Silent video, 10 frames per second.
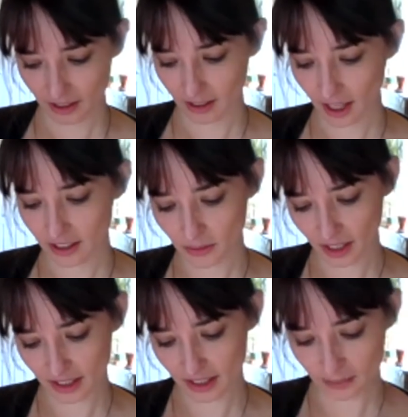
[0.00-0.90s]

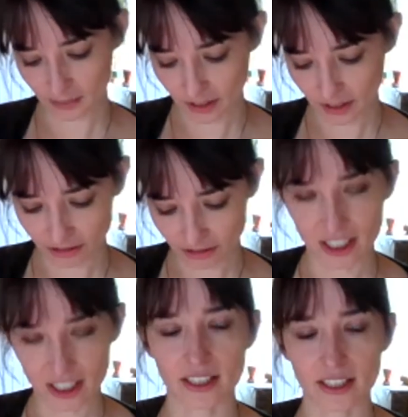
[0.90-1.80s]
it's been
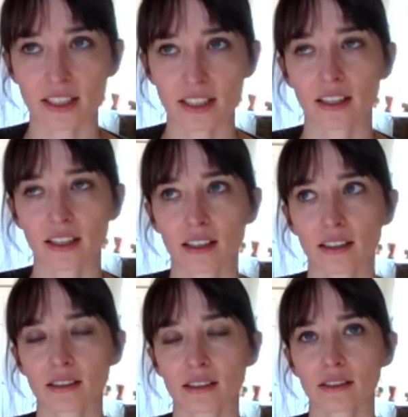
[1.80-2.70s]
fun to see
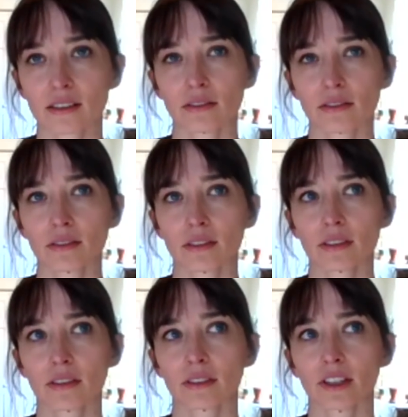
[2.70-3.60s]

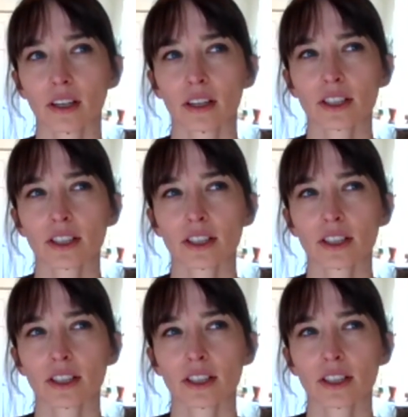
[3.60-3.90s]
young